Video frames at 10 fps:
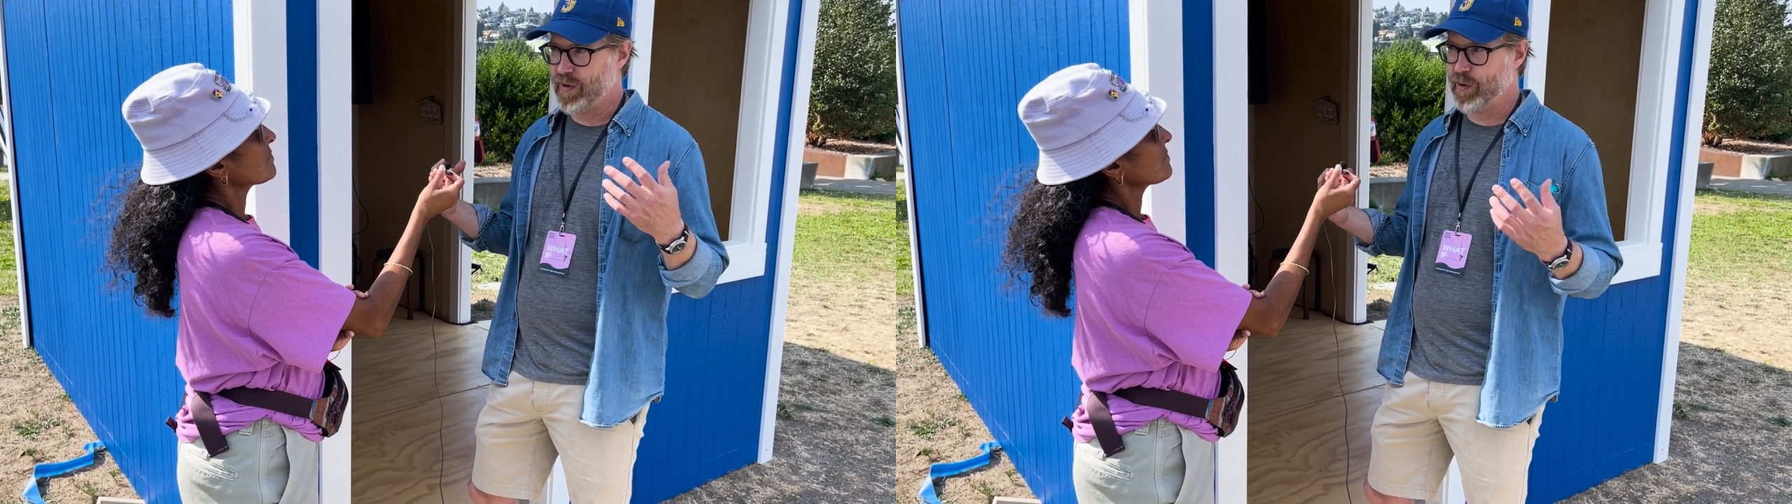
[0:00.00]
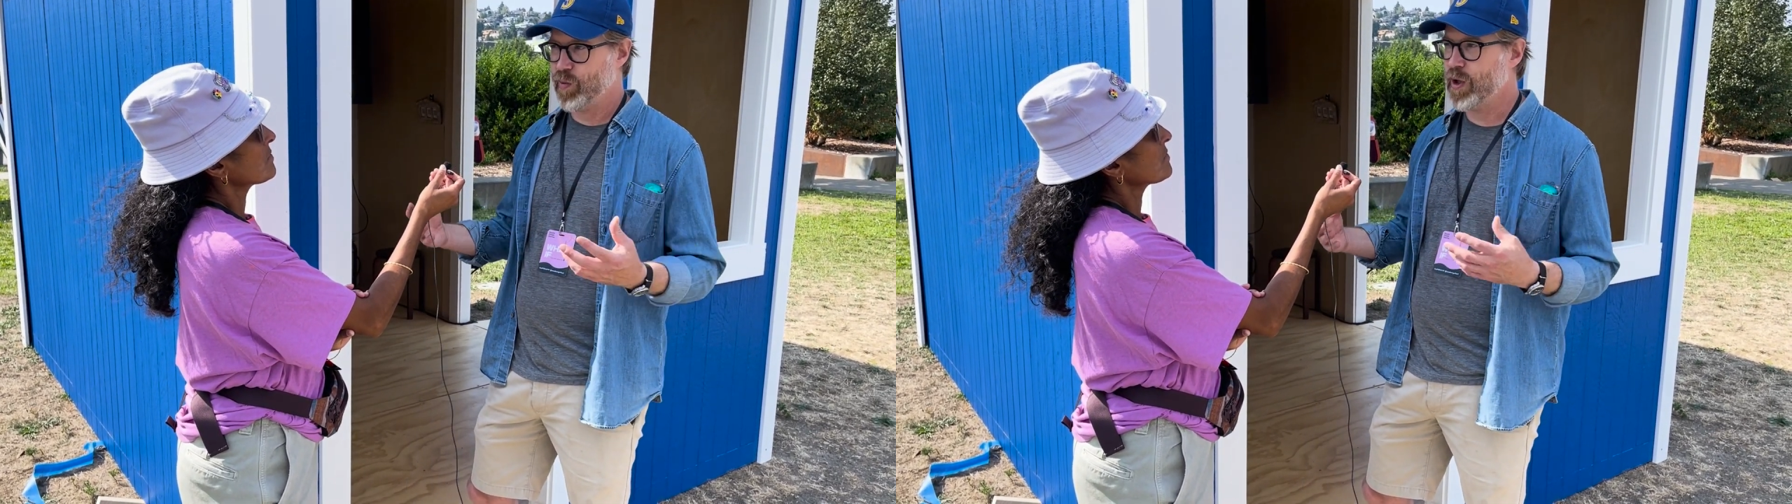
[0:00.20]

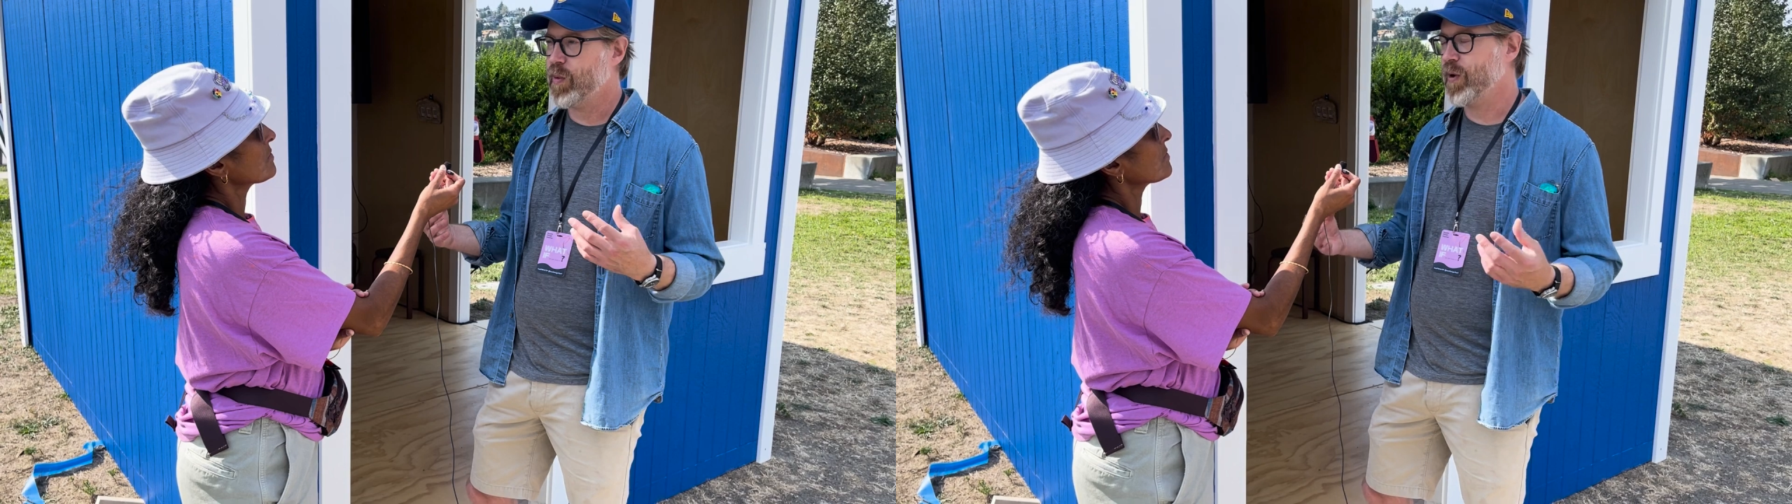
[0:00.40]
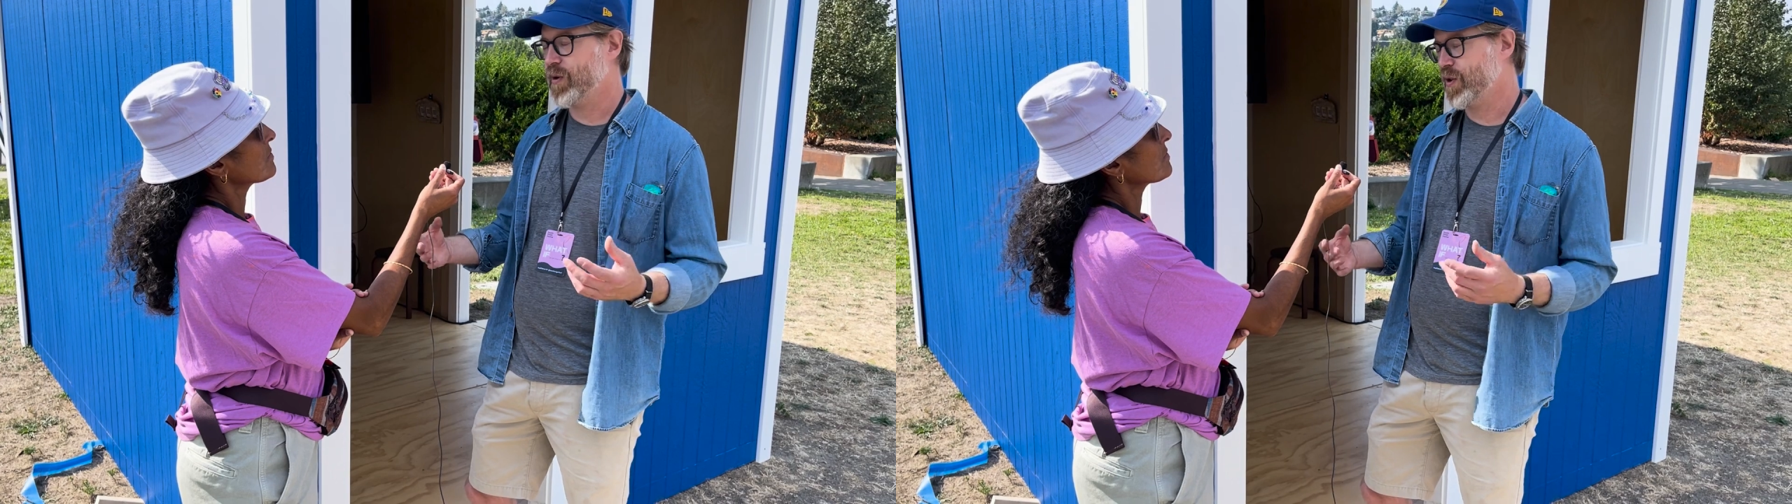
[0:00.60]
the
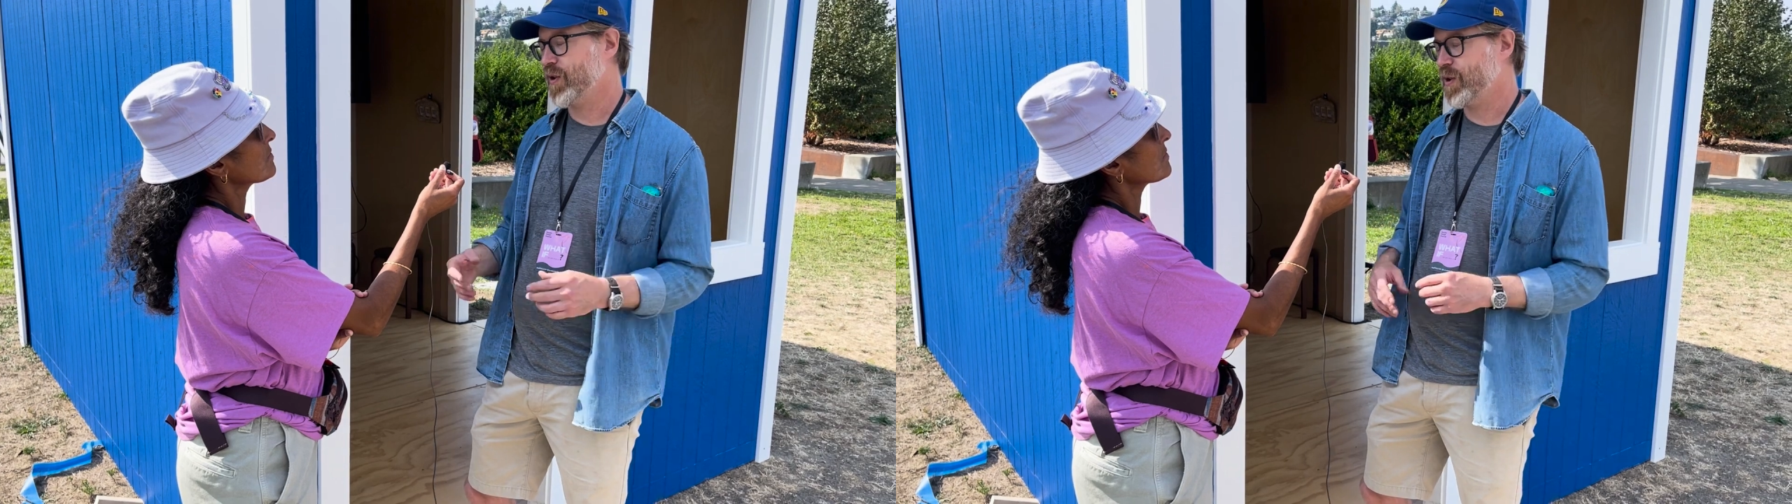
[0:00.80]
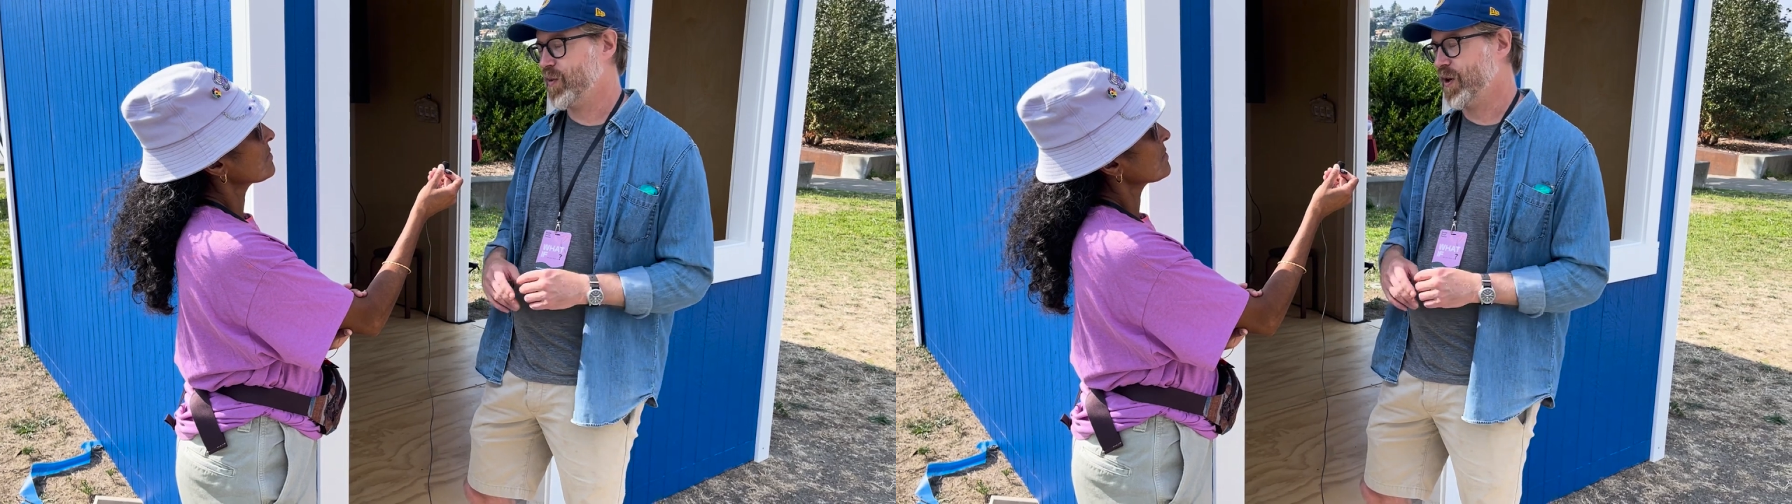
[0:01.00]
real personal
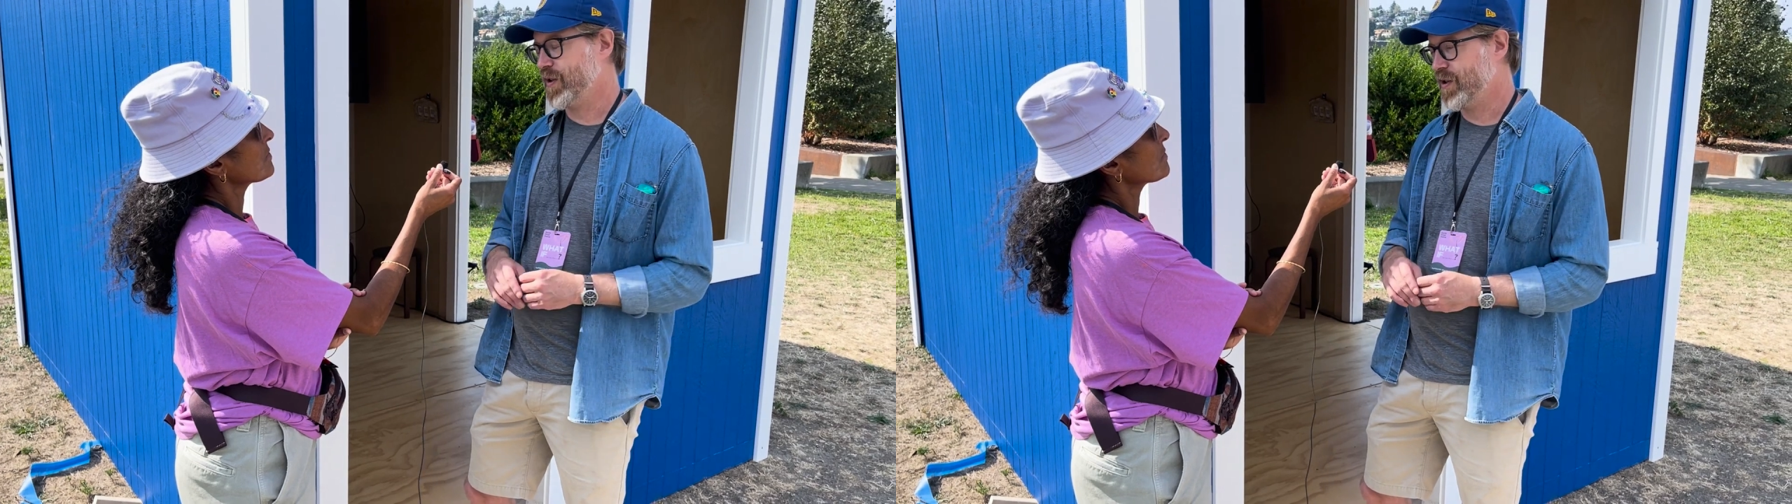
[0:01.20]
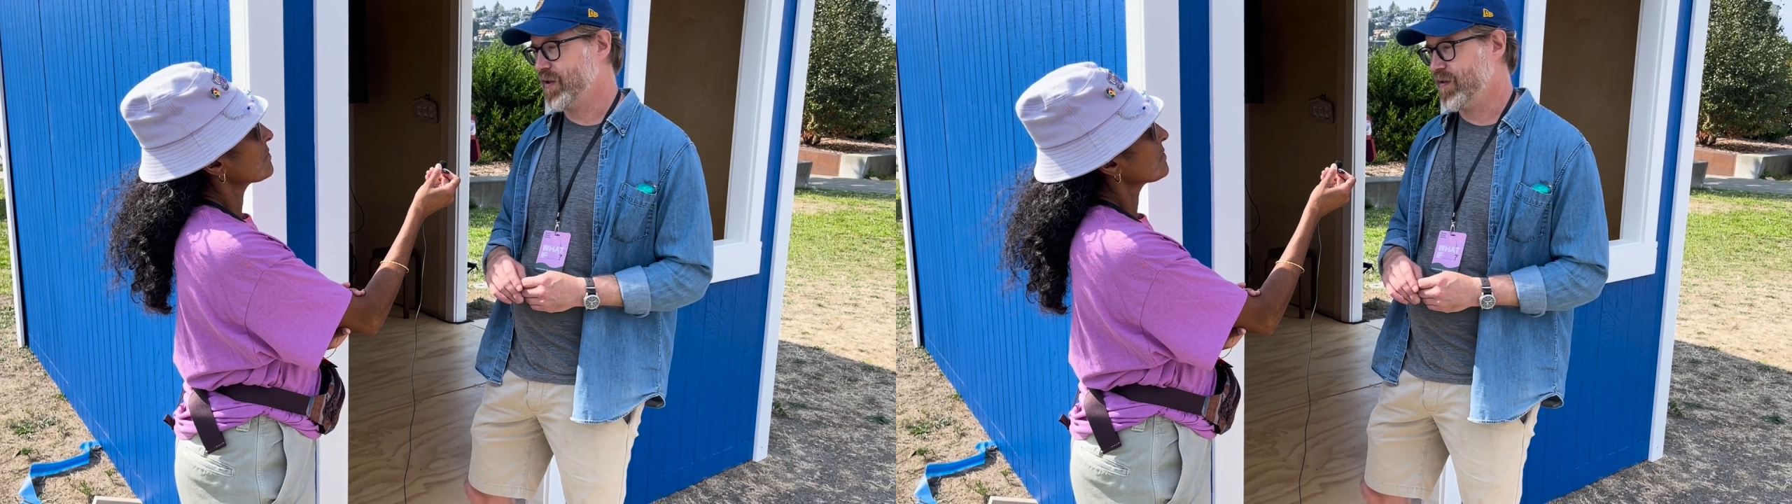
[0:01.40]

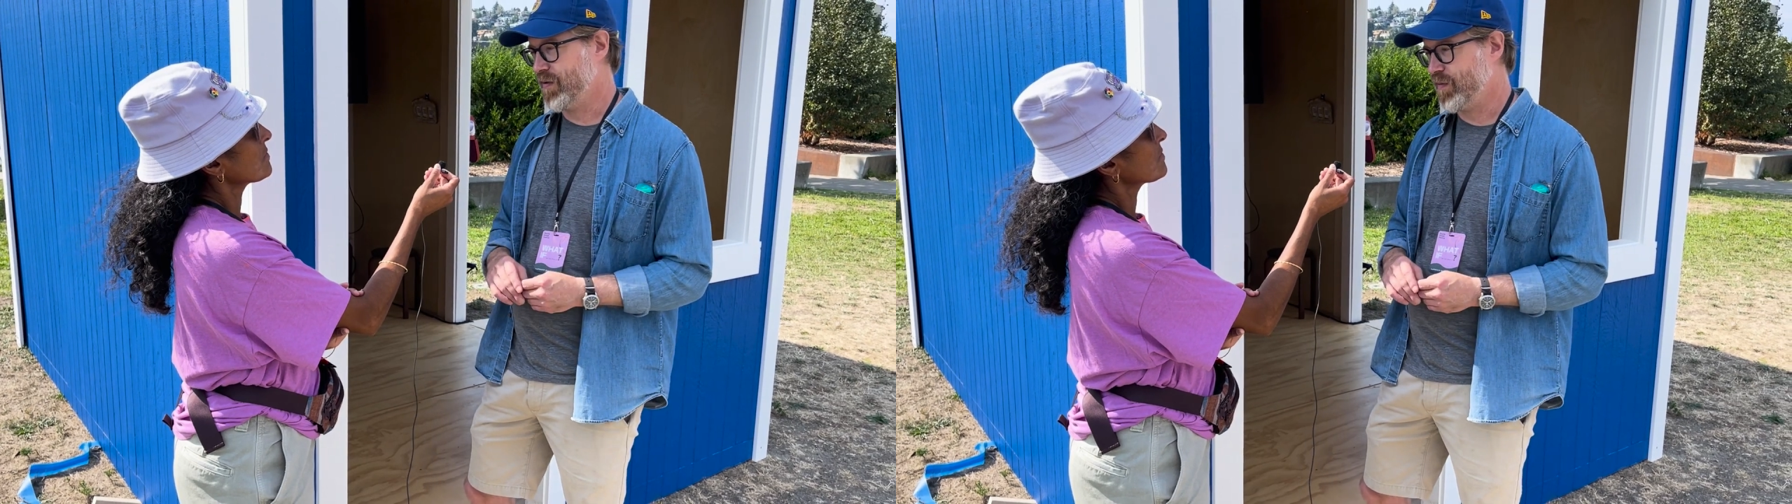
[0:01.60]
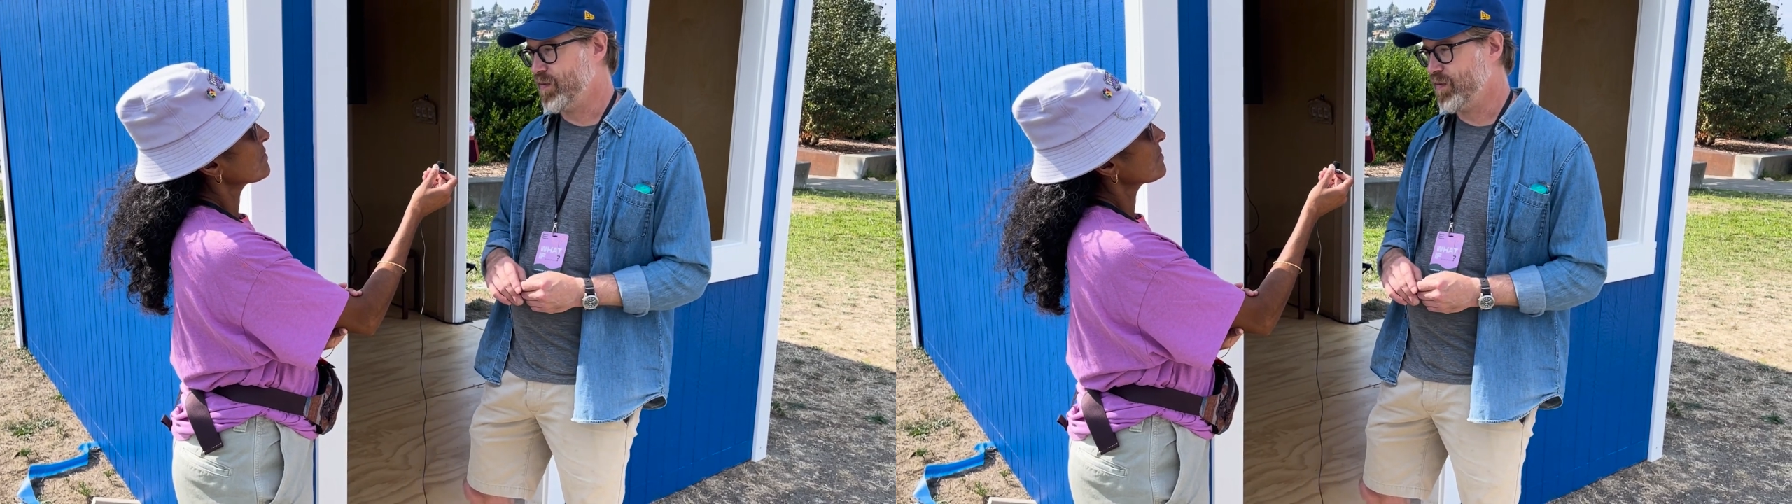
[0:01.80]
experience of